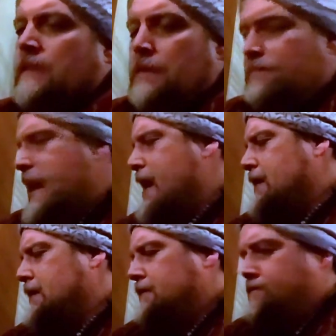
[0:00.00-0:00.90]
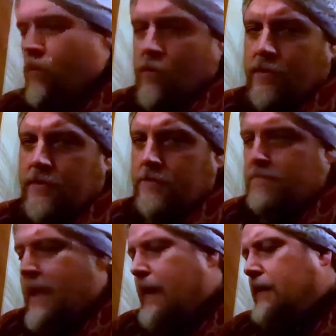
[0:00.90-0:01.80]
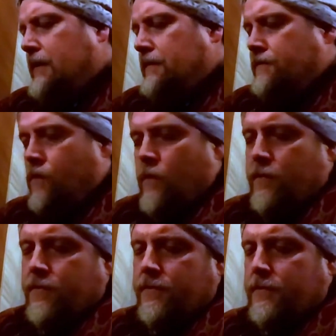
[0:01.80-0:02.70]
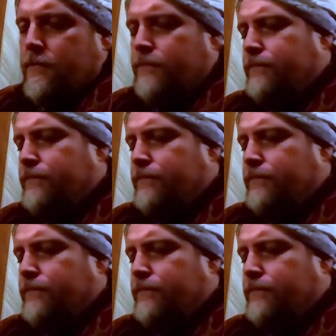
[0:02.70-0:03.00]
And back and forth and back and forth.